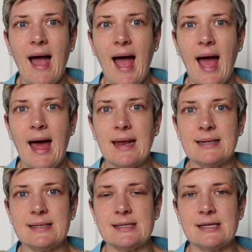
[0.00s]

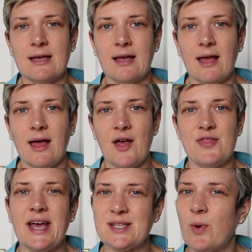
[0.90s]
And
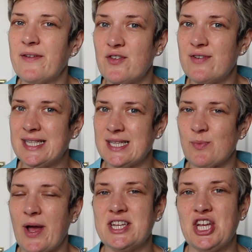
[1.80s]
that's one of the reasons
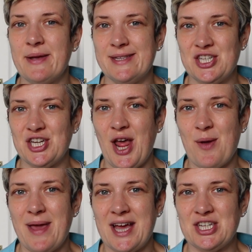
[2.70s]
why I chose a
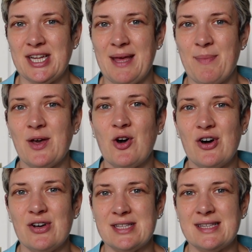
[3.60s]
Janome actually,
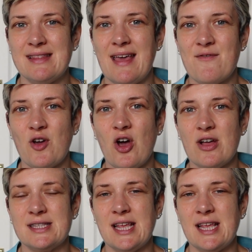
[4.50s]
because they've got